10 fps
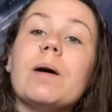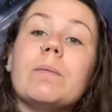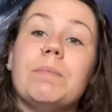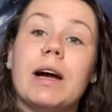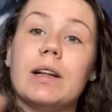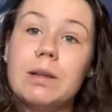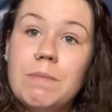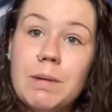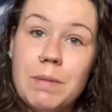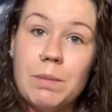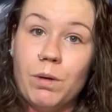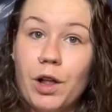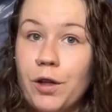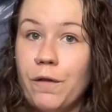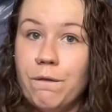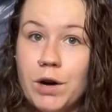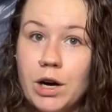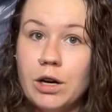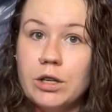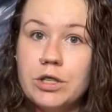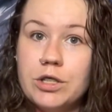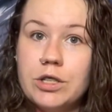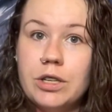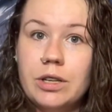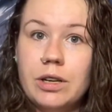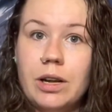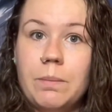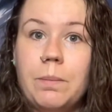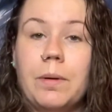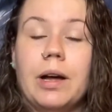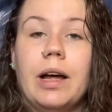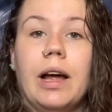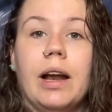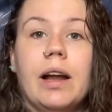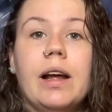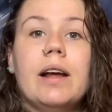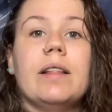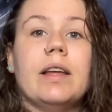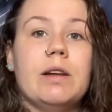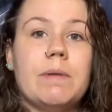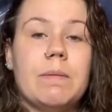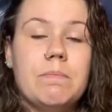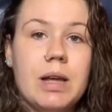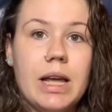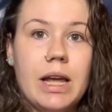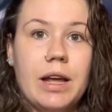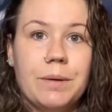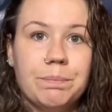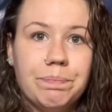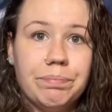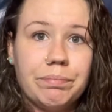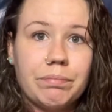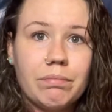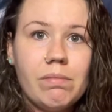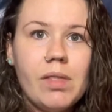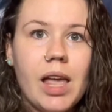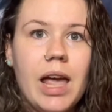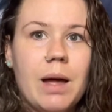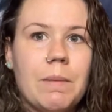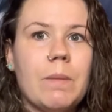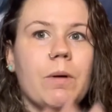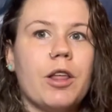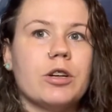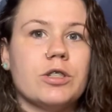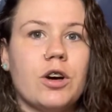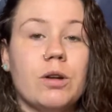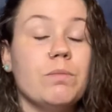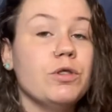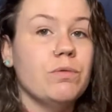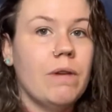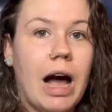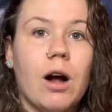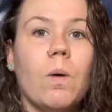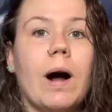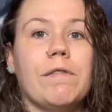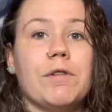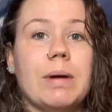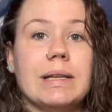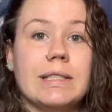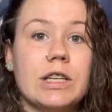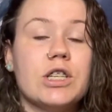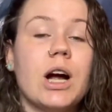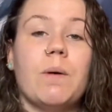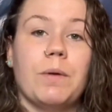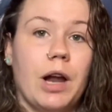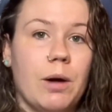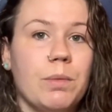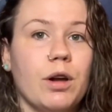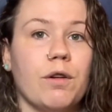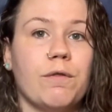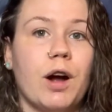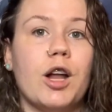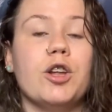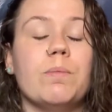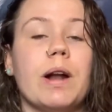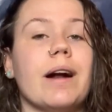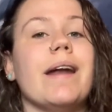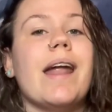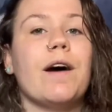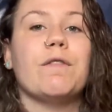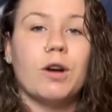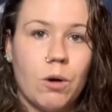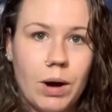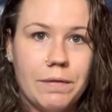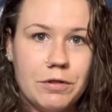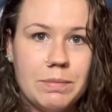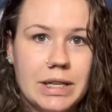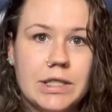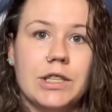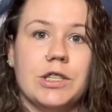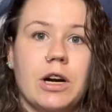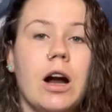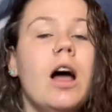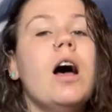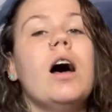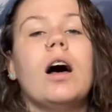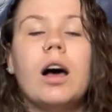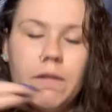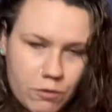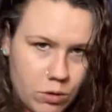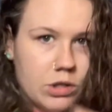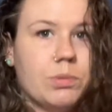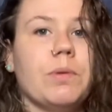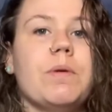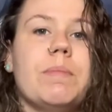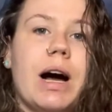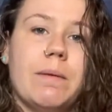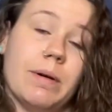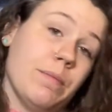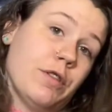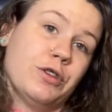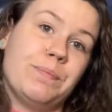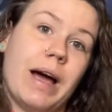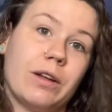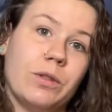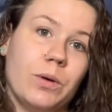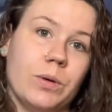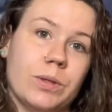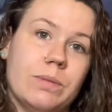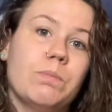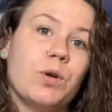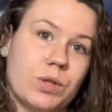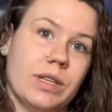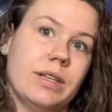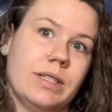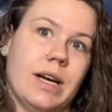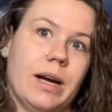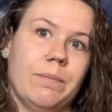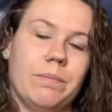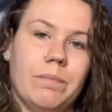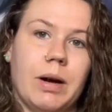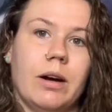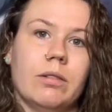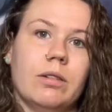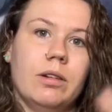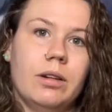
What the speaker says: apparently met my brother first, but then he met me, and my brother told him, do not go after my sister. I will not be your friend. You better never go after my sister. Of course, we went behind my brother's back most of the time, about